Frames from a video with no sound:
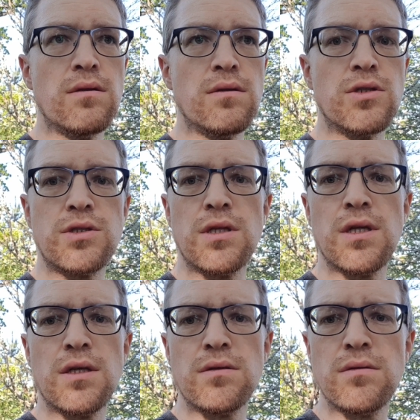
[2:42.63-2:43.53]
just in
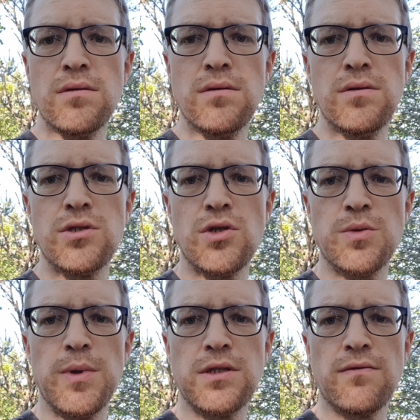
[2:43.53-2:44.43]
that short
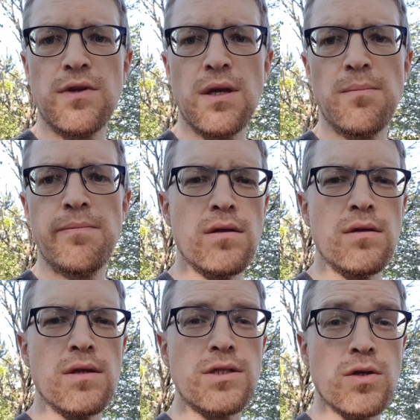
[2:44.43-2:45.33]
space of time.
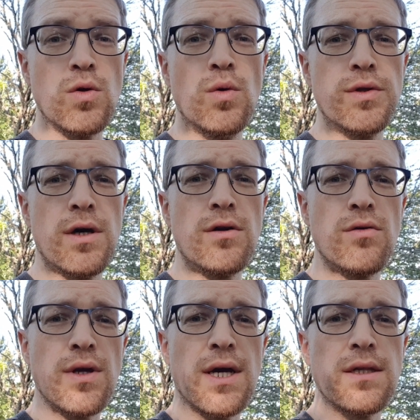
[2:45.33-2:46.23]
That's a cold hard
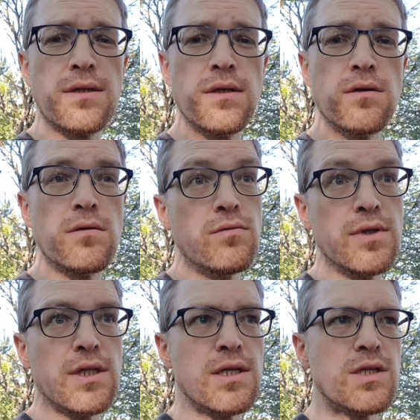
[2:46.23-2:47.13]
reality or
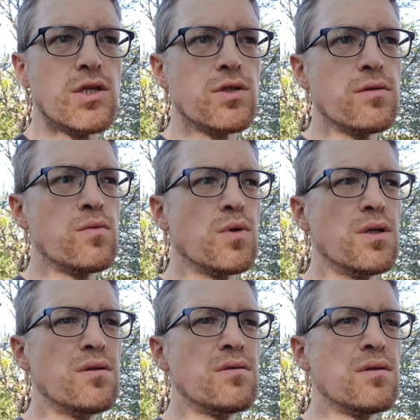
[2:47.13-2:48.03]
realization
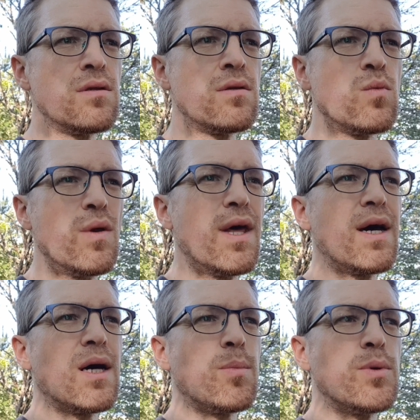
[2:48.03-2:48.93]
when that
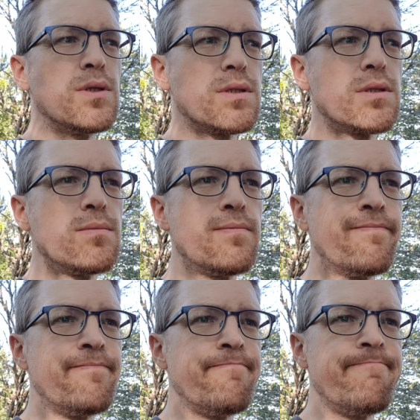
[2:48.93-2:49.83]
happens.
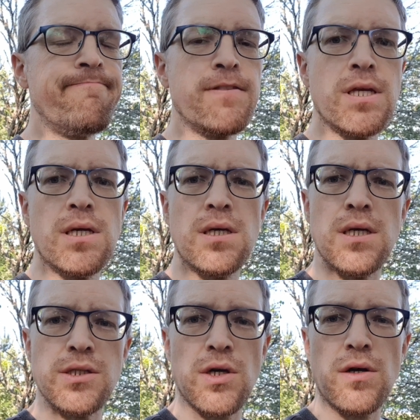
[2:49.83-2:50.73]

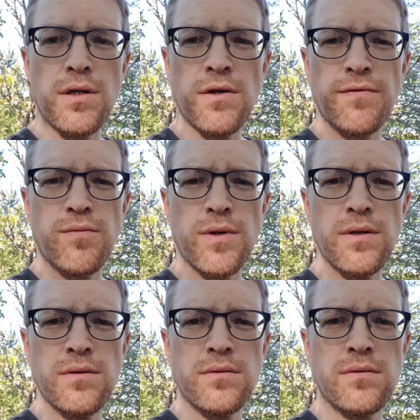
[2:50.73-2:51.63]
It's hard enough
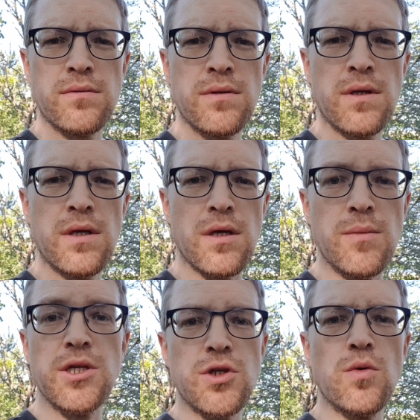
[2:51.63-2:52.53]

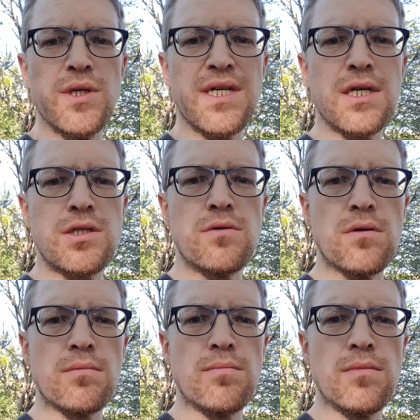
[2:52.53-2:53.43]
it's always
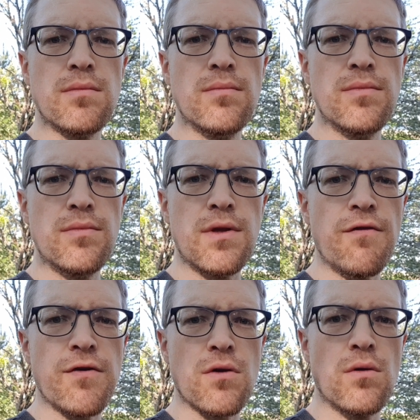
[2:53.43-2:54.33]
extra
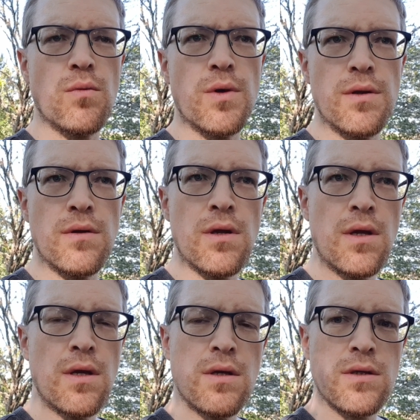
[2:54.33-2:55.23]
difficult when
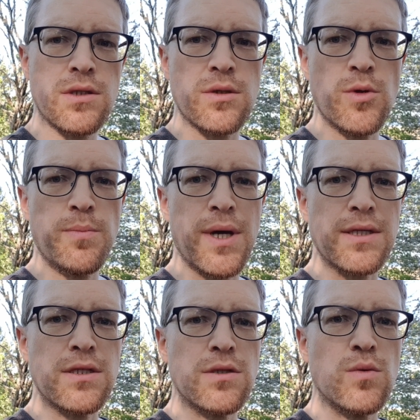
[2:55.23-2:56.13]
someone
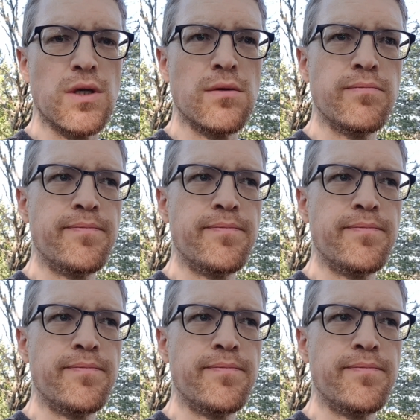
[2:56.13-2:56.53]
passes away,